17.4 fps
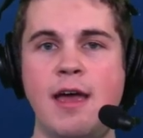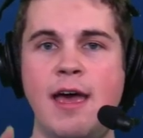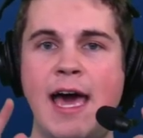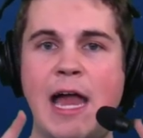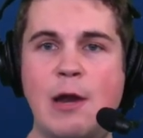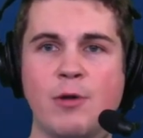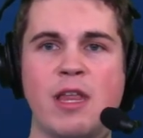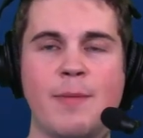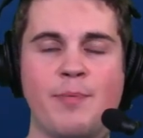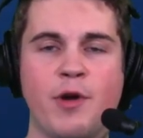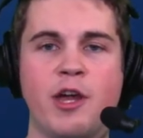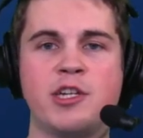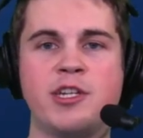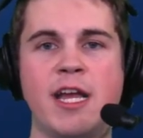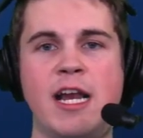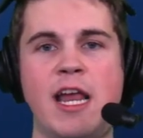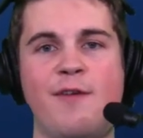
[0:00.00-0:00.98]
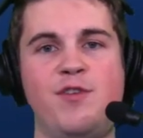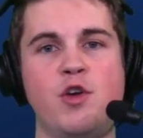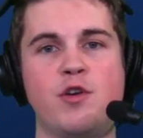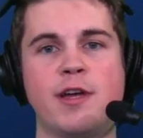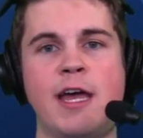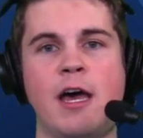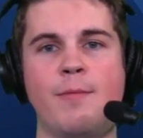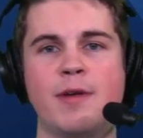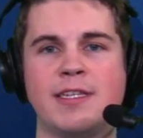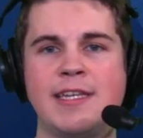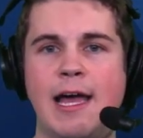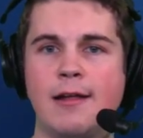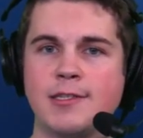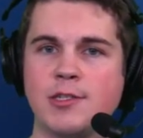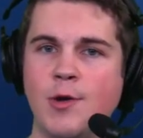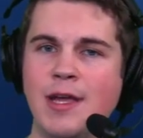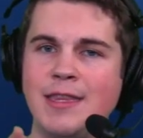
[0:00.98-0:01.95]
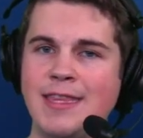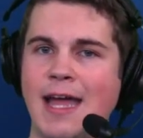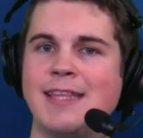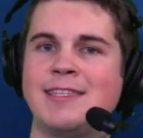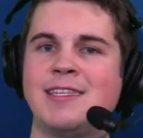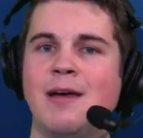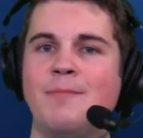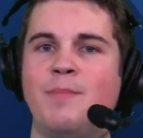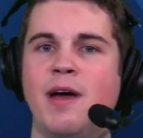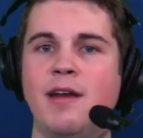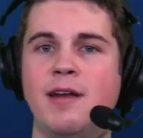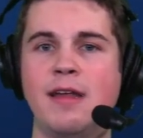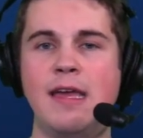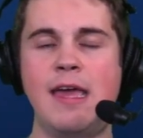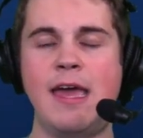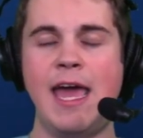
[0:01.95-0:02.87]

I'd really appreciate it if you could help us out. So hit that sub button